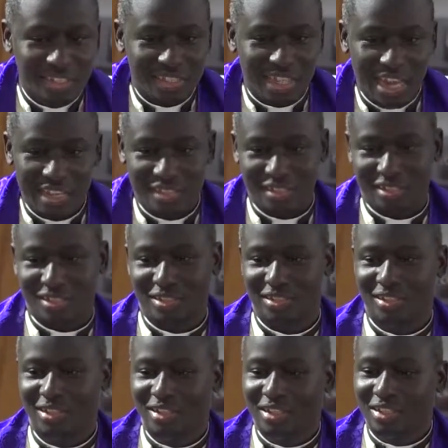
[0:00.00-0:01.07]
Chance.
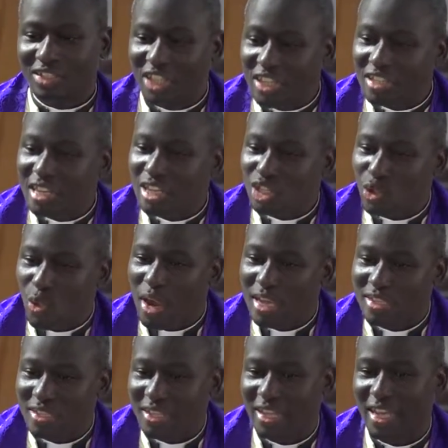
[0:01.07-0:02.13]
Jesus
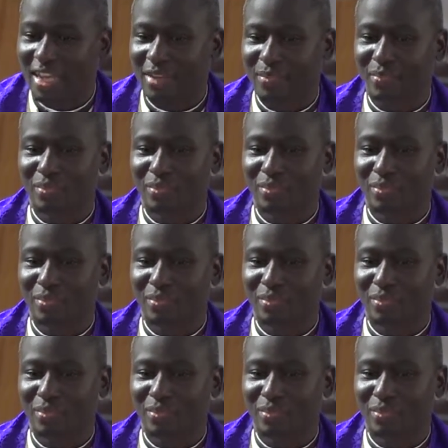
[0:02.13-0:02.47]
was there.